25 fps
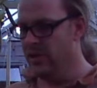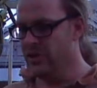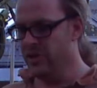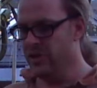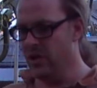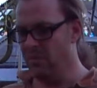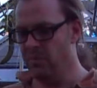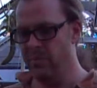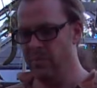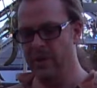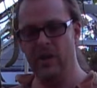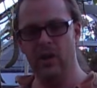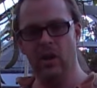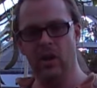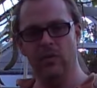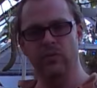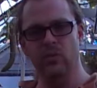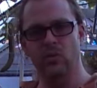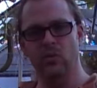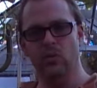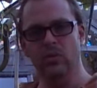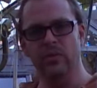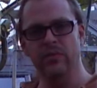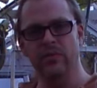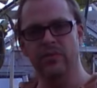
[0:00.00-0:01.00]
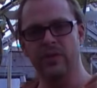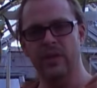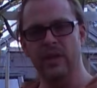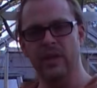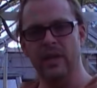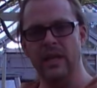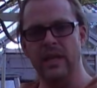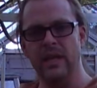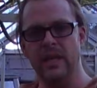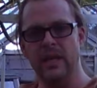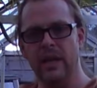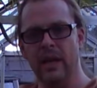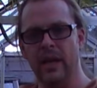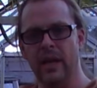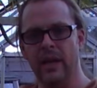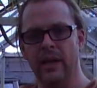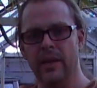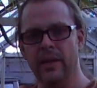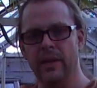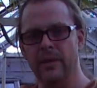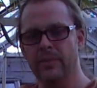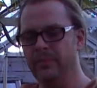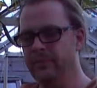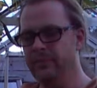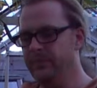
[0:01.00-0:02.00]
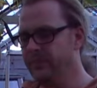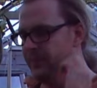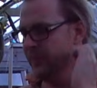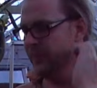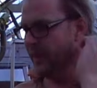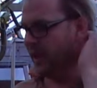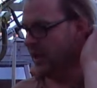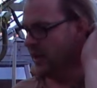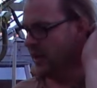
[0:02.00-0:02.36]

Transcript: don't pick off all of the um,